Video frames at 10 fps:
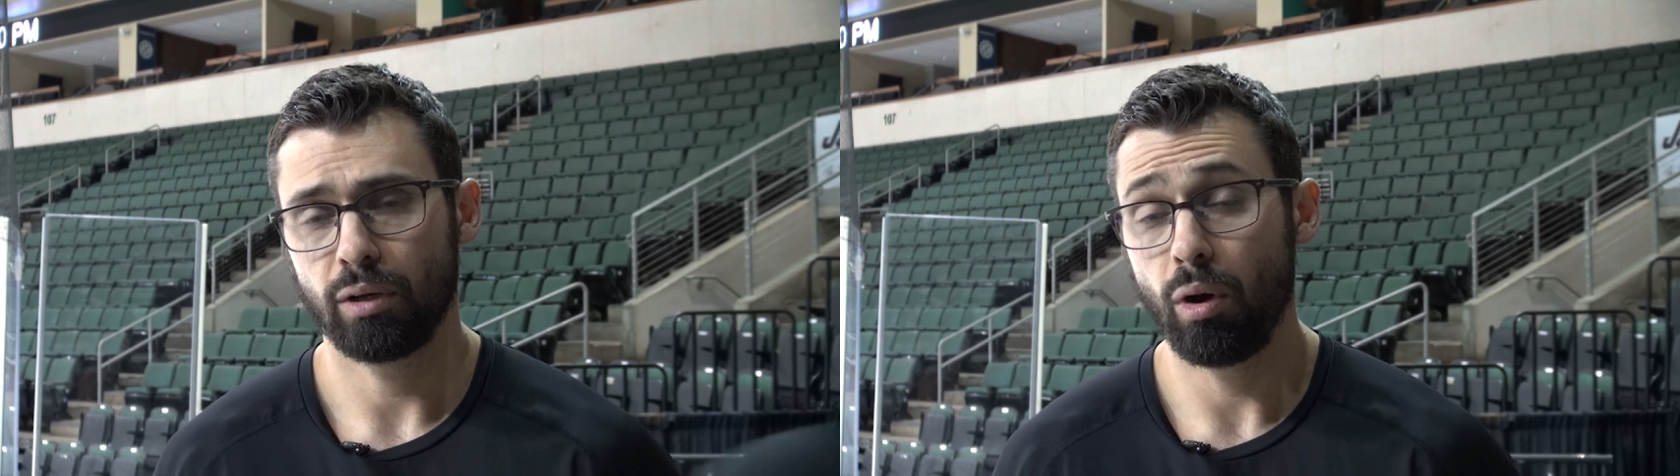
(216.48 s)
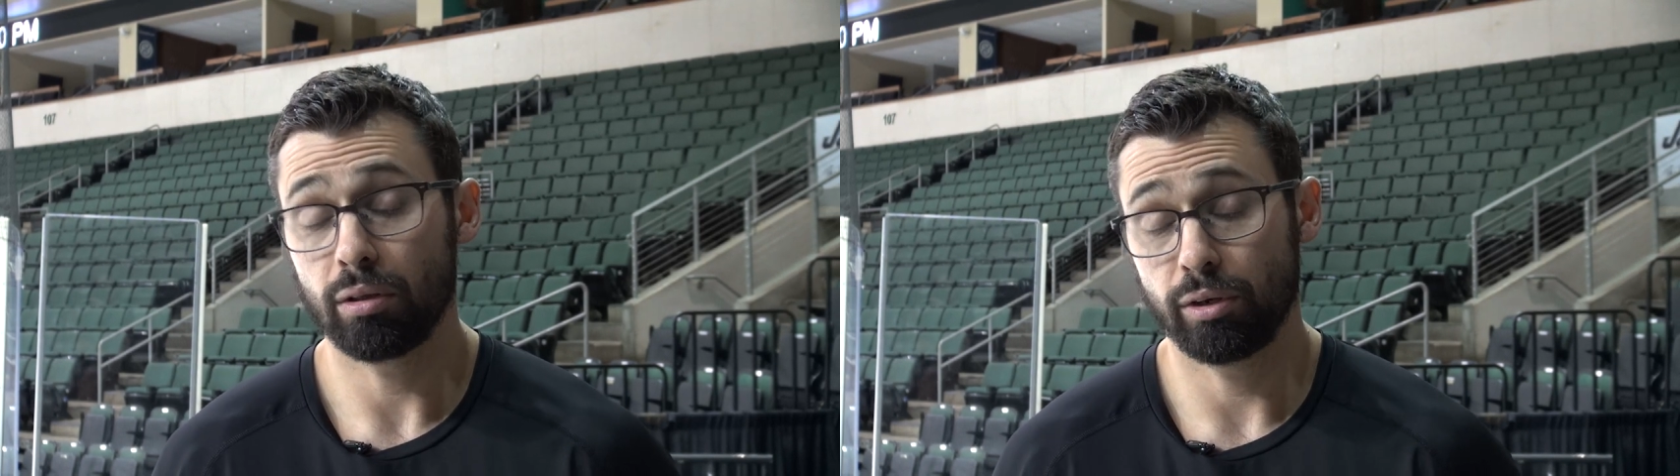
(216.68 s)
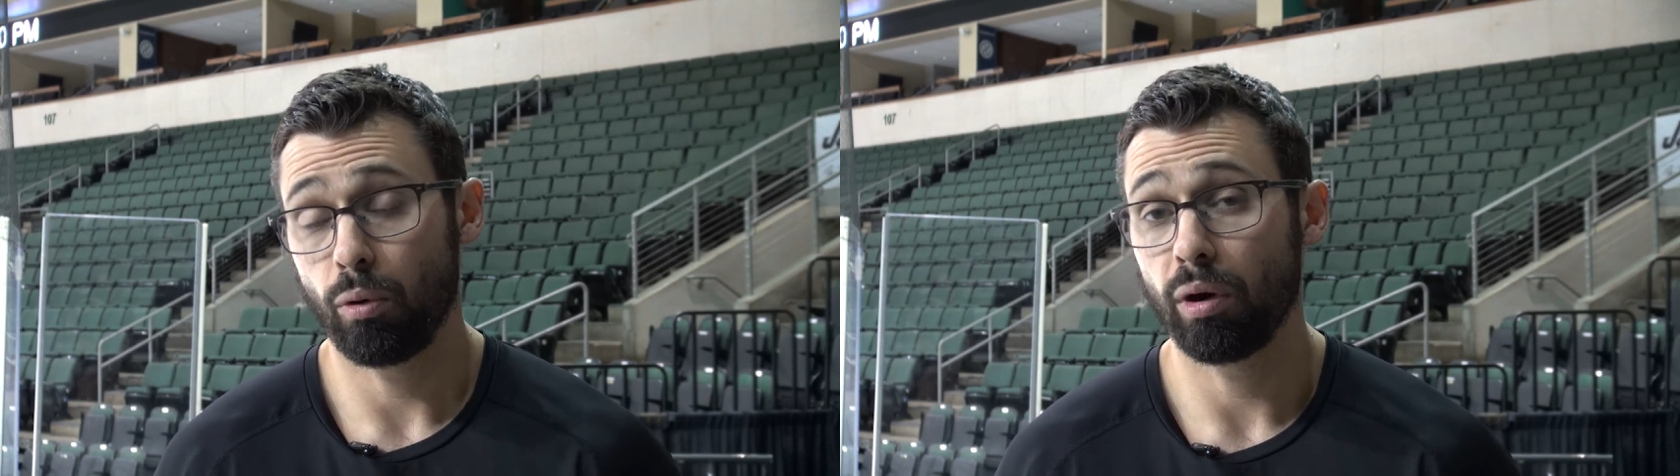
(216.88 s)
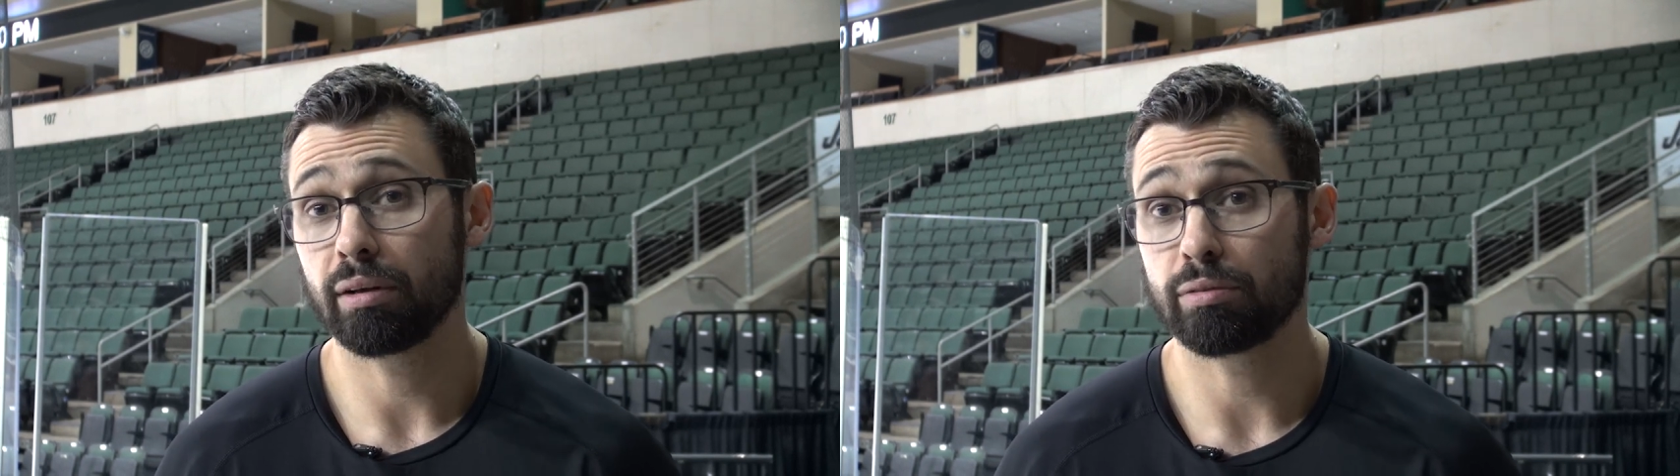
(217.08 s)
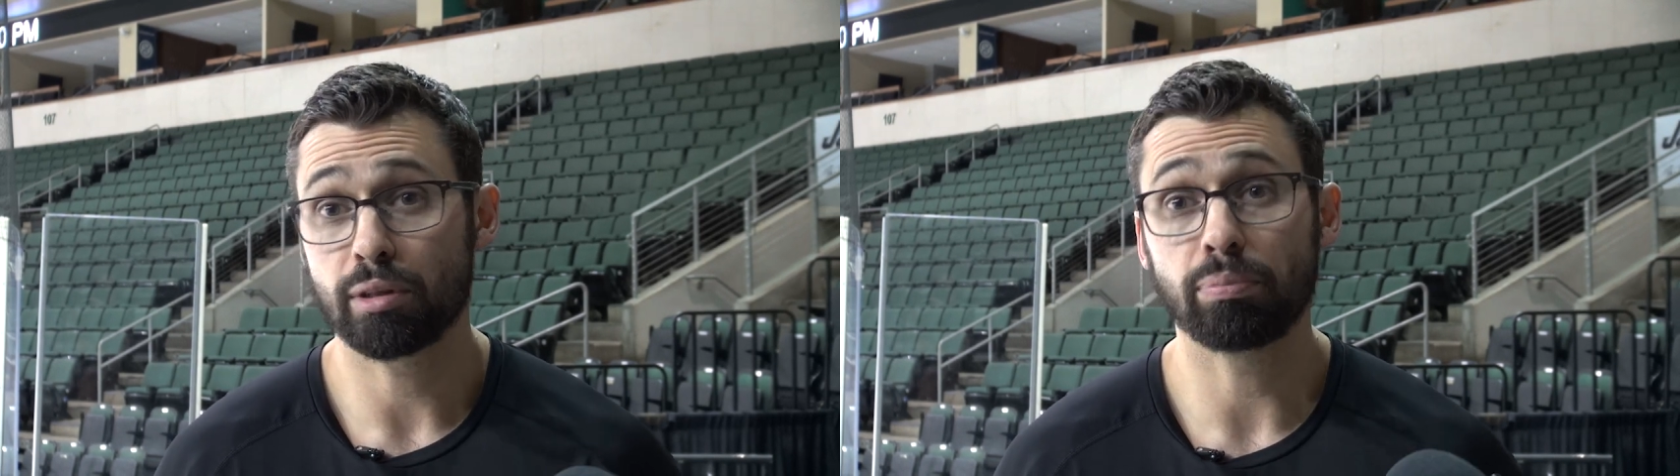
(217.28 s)
Well, you know what?
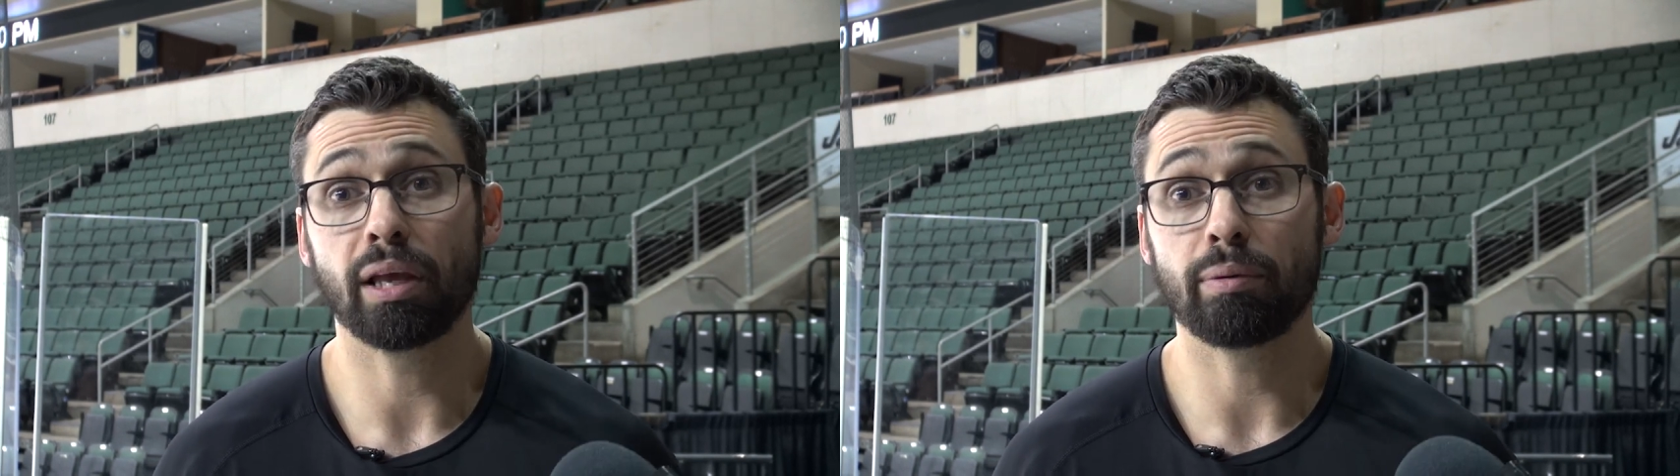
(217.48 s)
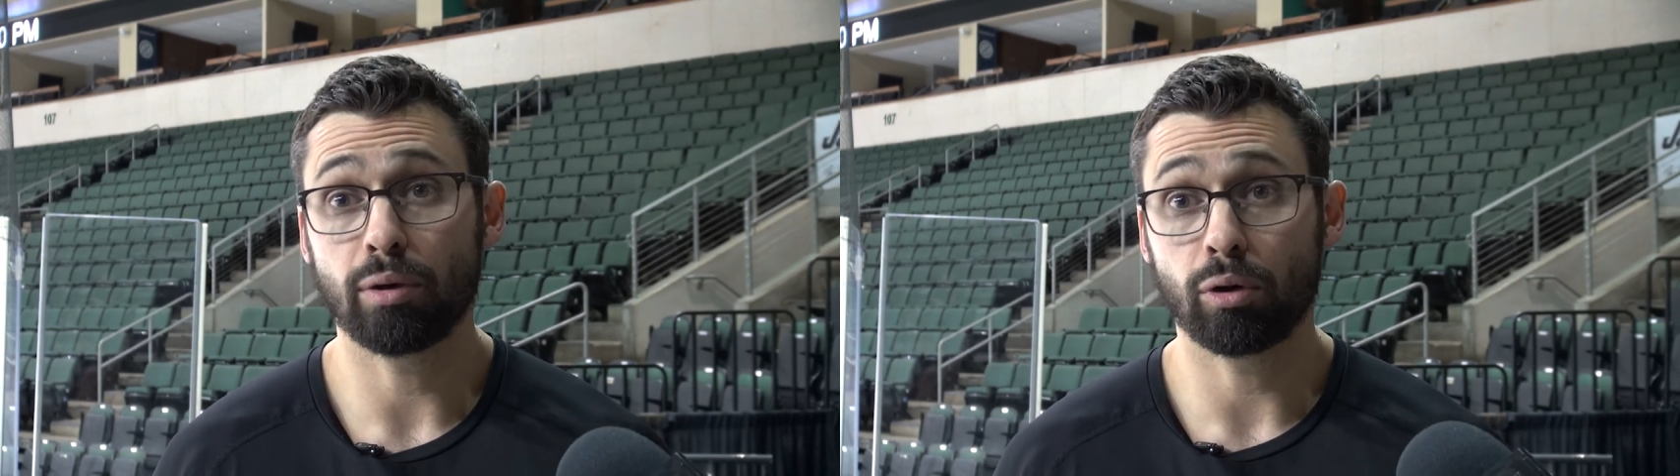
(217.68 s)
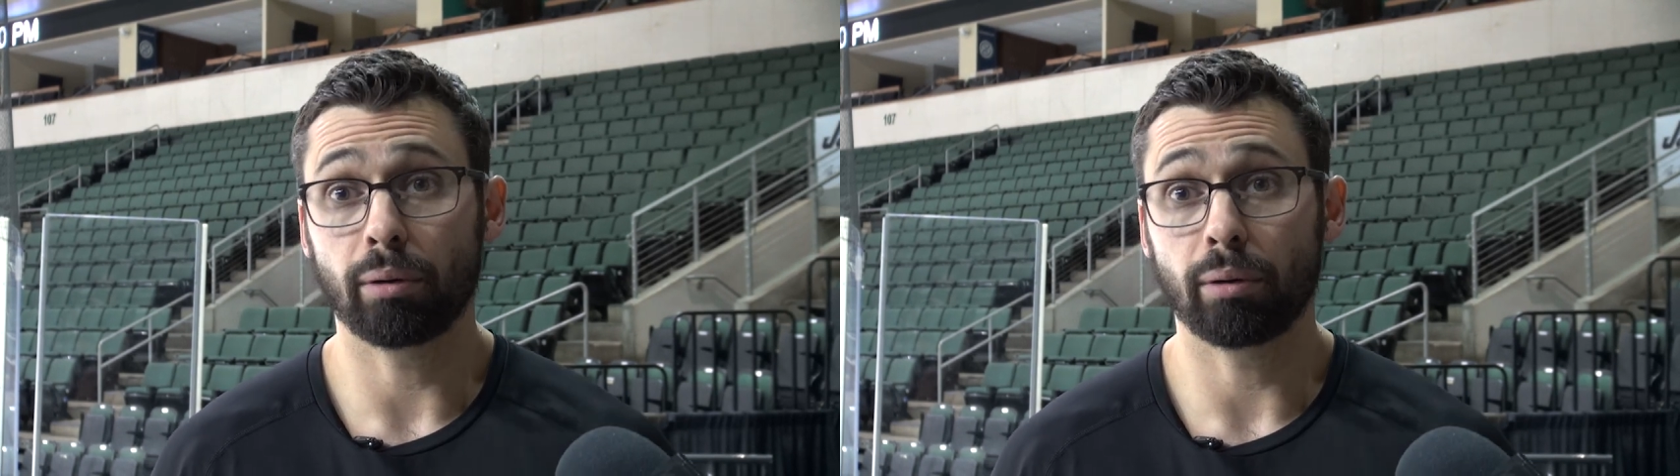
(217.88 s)
It was the play without